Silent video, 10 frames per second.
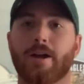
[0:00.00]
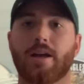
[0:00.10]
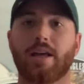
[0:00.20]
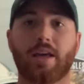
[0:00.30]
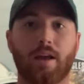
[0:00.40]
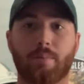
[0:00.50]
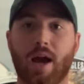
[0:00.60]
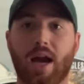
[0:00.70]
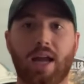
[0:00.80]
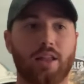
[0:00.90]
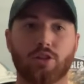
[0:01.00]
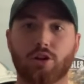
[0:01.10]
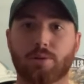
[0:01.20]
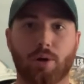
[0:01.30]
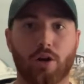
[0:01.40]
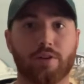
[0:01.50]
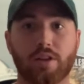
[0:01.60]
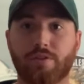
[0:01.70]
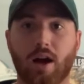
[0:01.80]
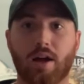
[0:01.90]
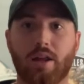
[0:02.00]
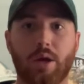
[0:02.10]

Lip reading: he came back and looked perfectly fine.